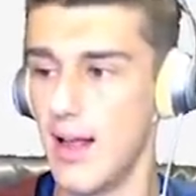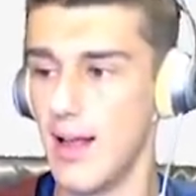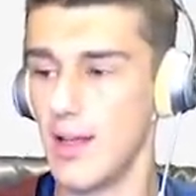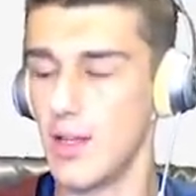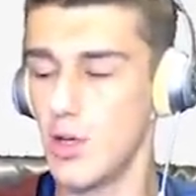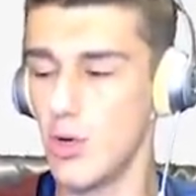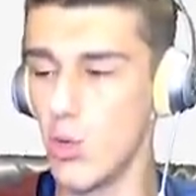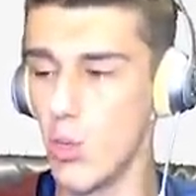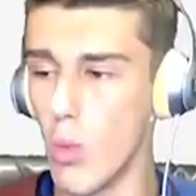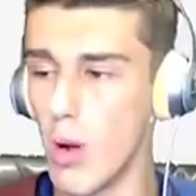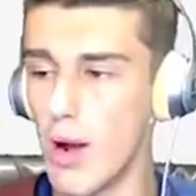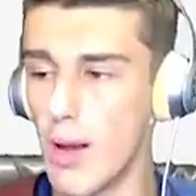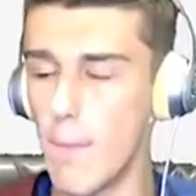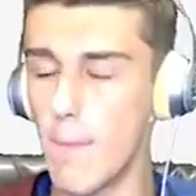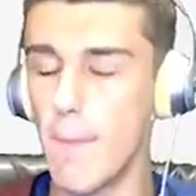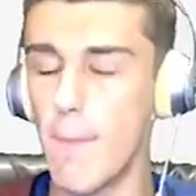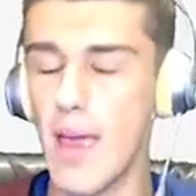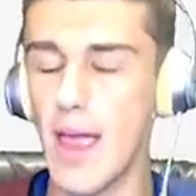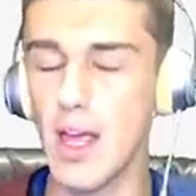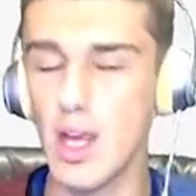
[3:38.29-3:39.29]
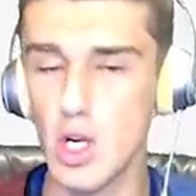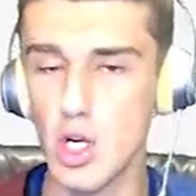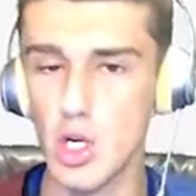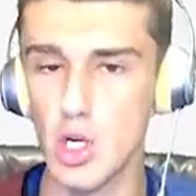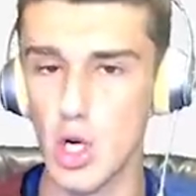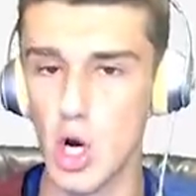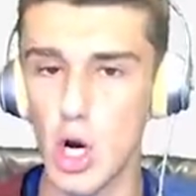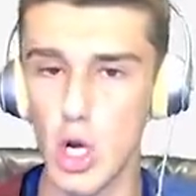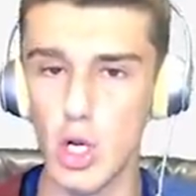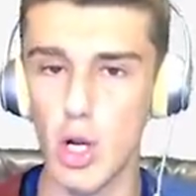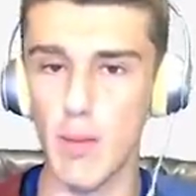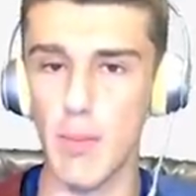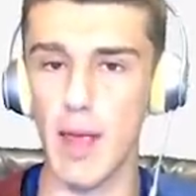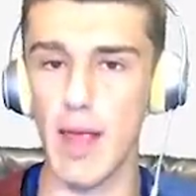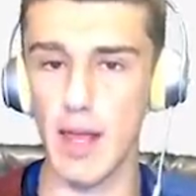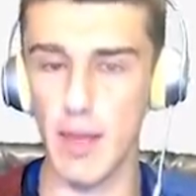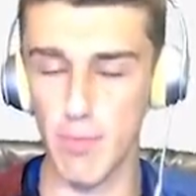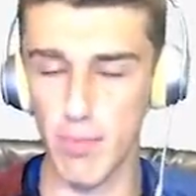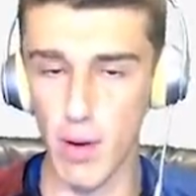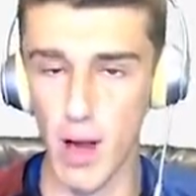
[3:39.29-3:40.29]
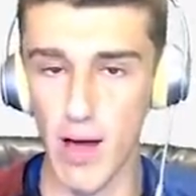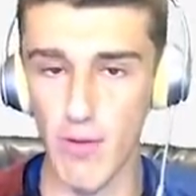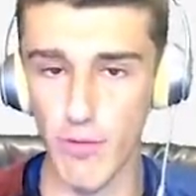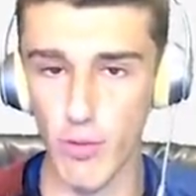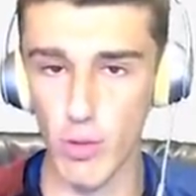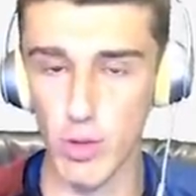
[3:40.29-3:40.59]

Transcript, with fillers: You want to make sure you're making profit,